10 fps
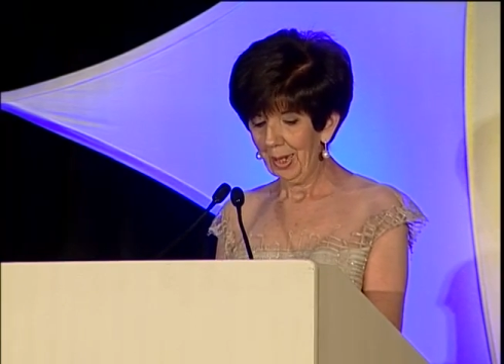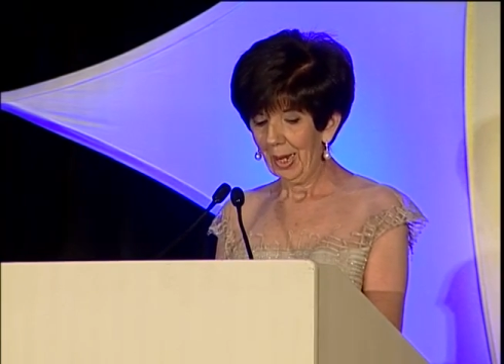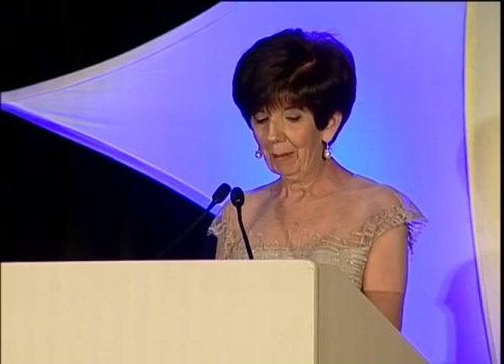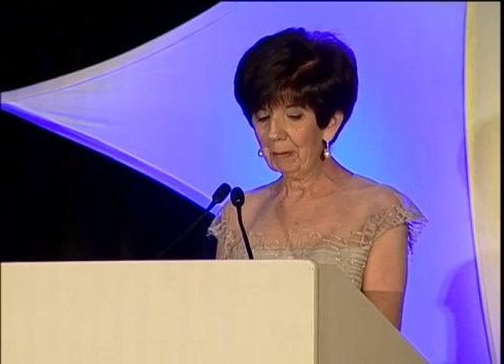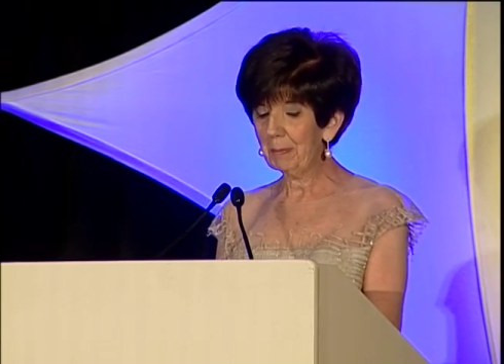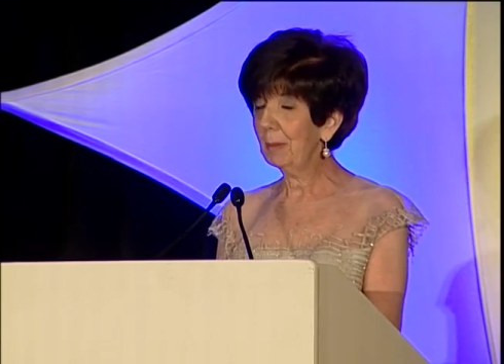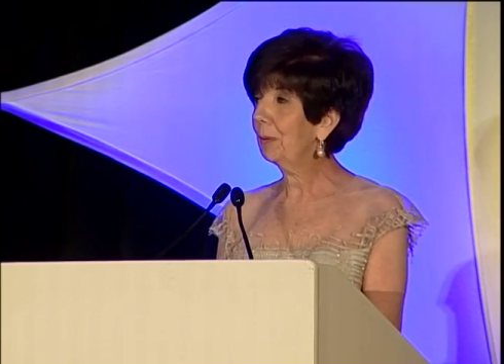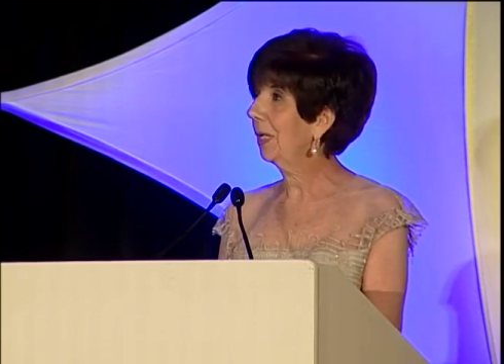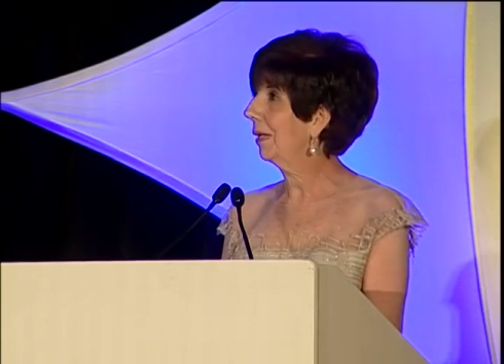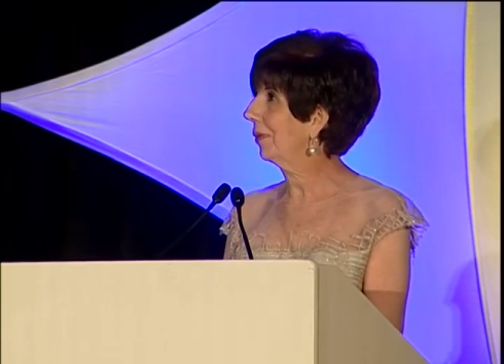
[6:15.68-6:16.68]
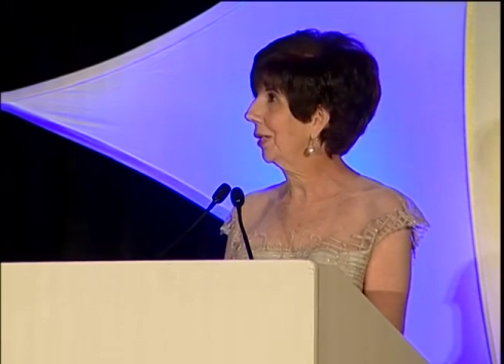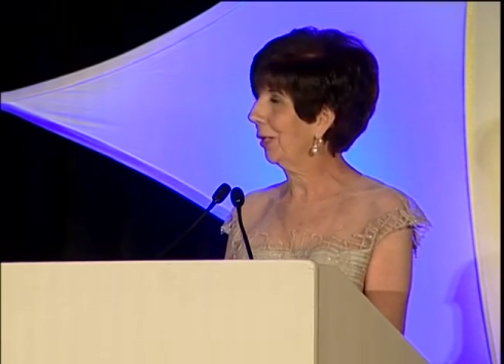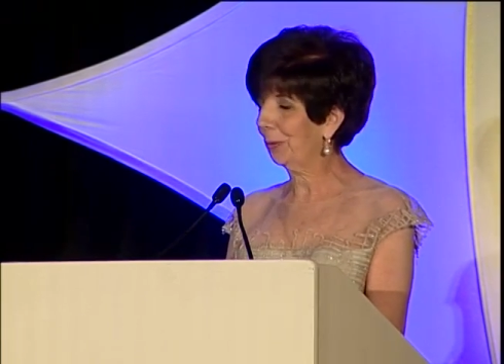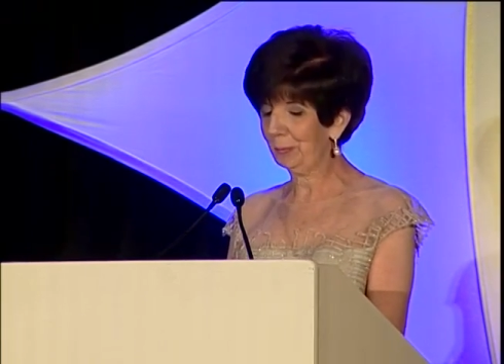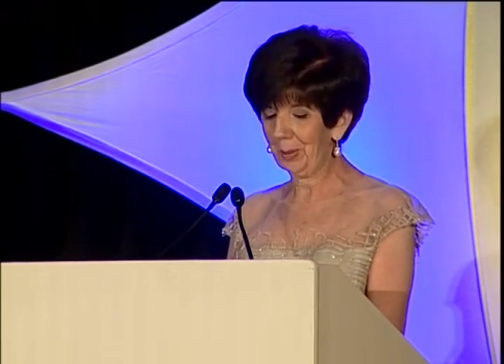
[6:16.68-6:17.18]
I remember having
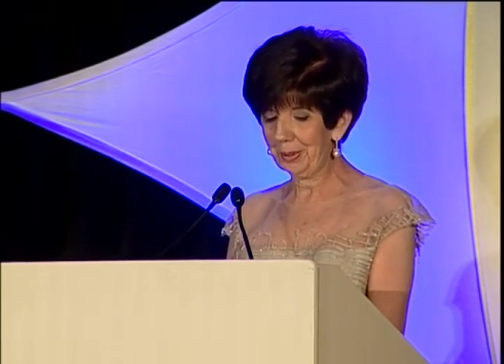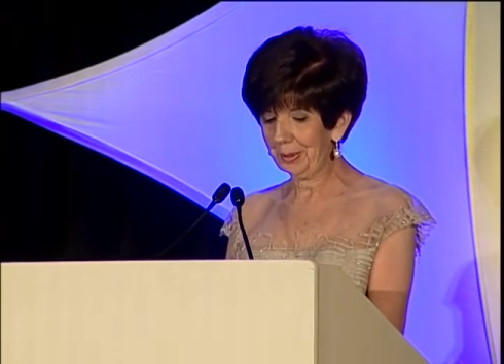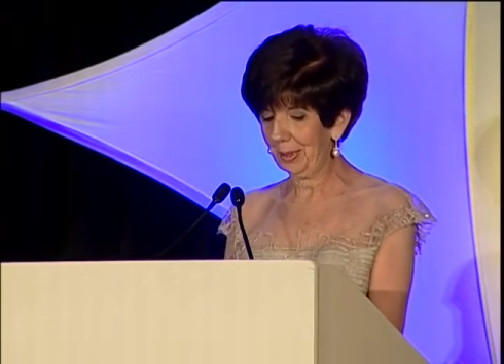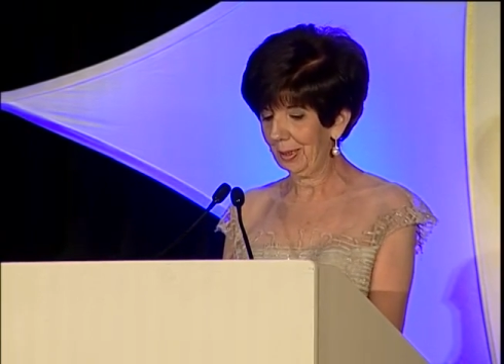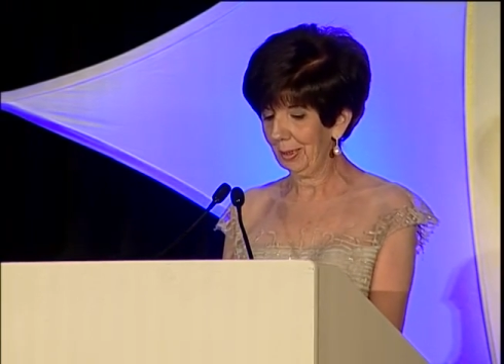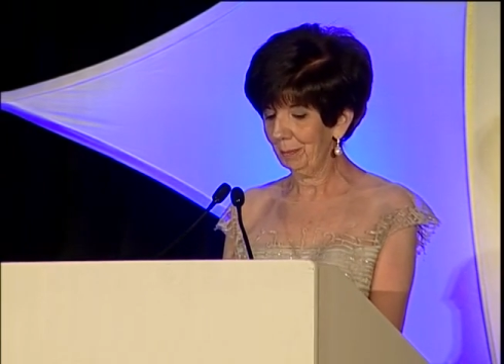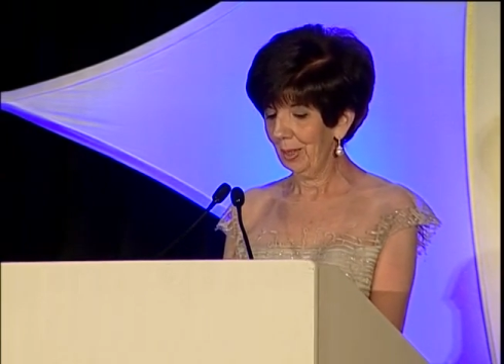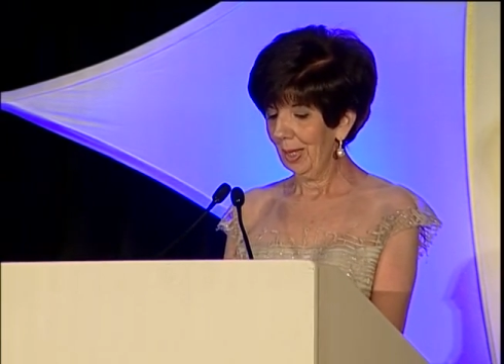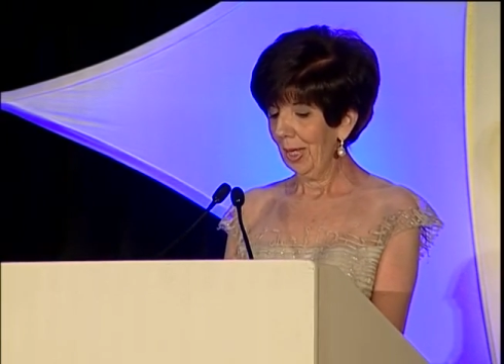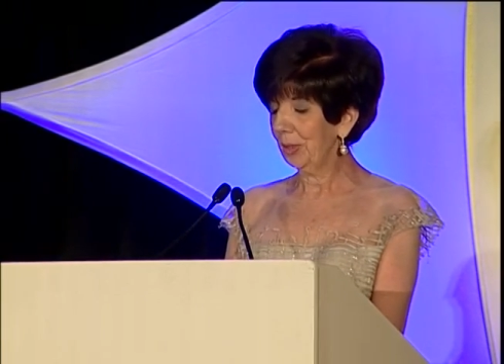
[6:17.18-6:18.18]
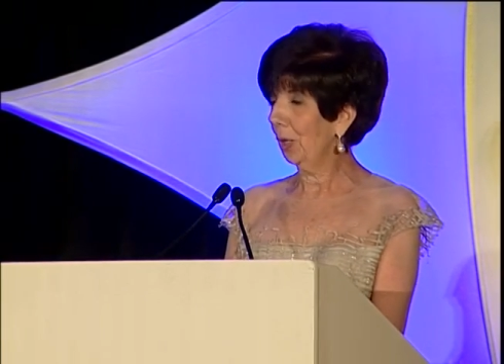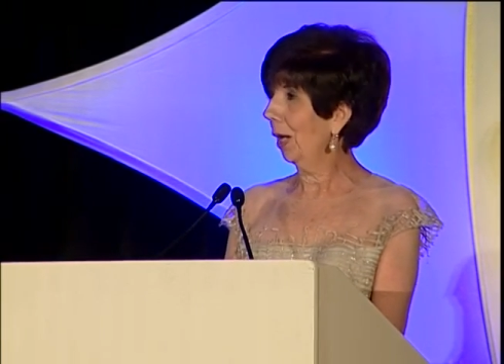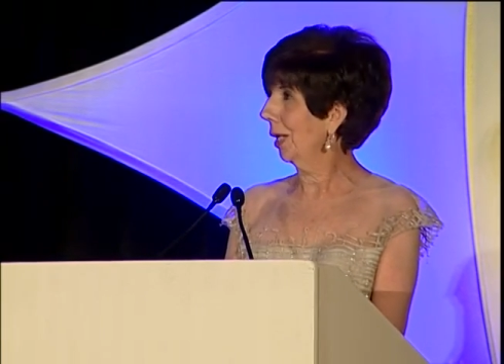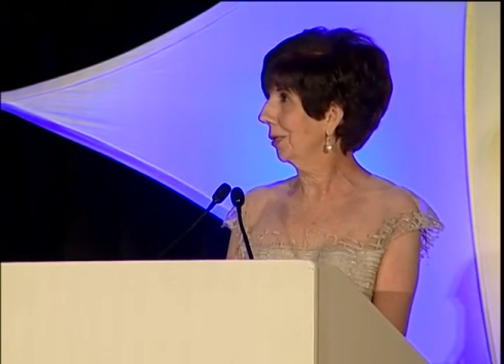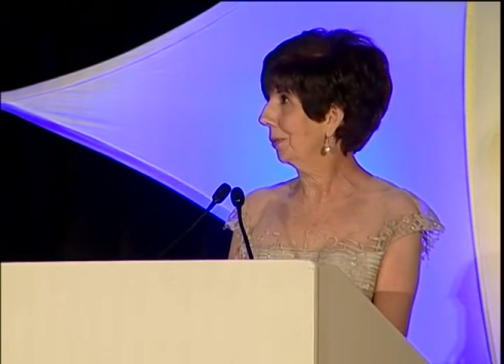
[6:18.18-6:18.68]
a great time, an
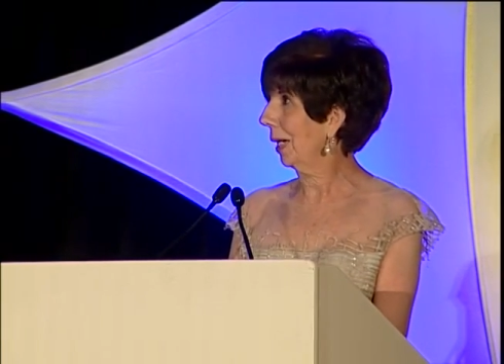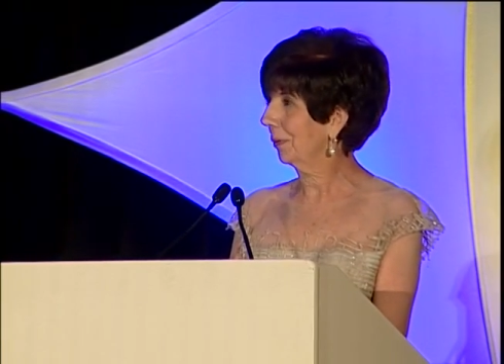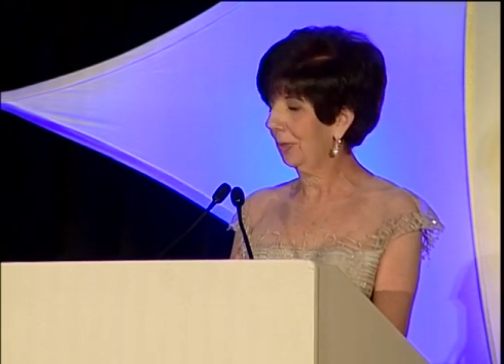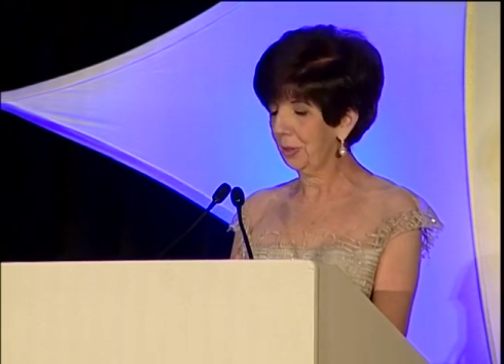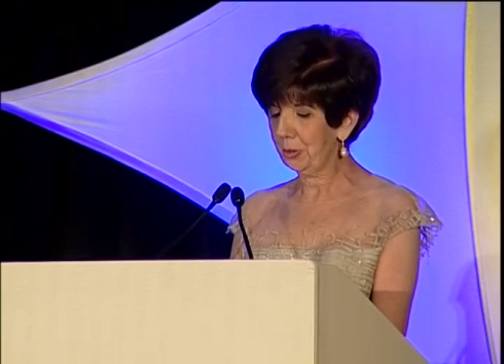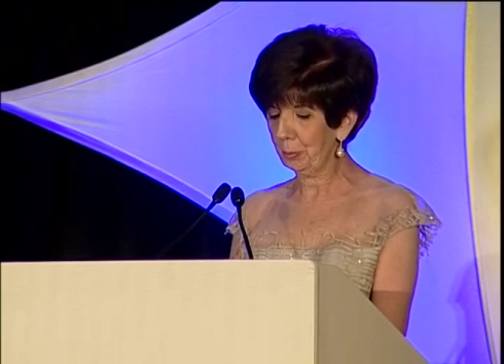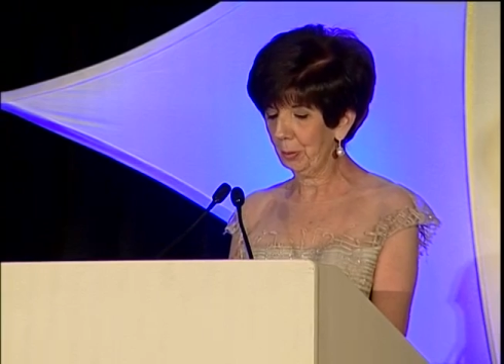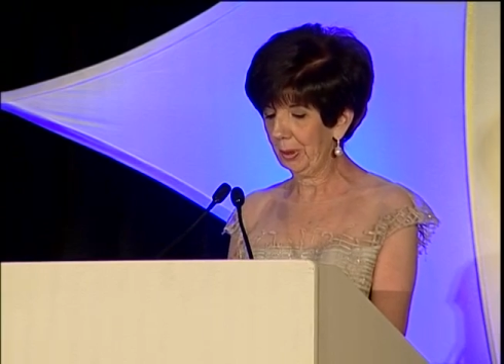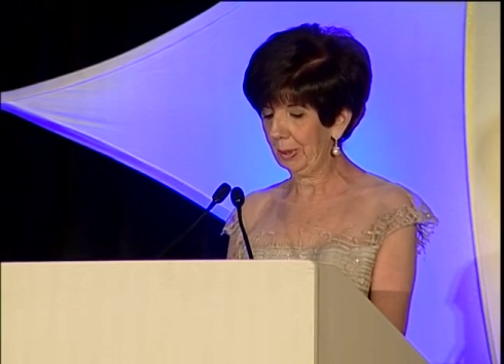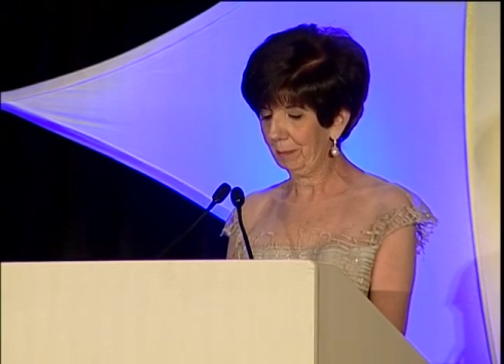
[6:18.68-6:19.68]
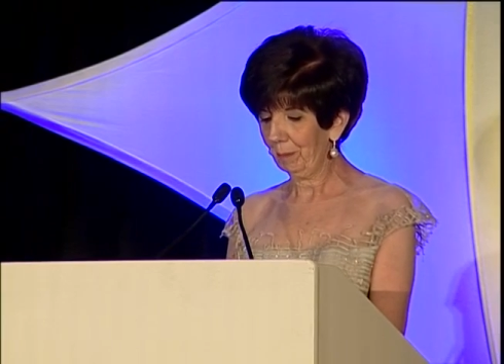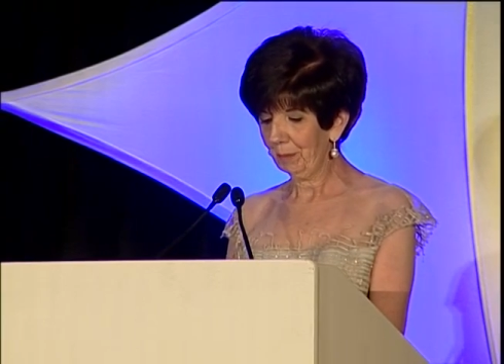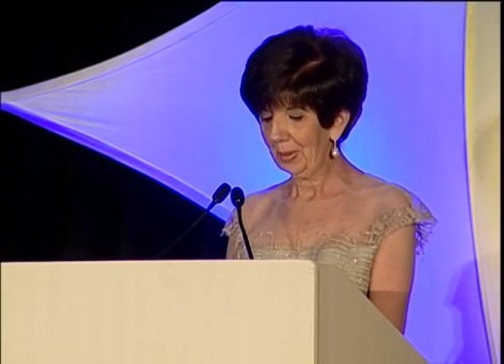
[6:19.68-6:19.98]
all-around nice morning.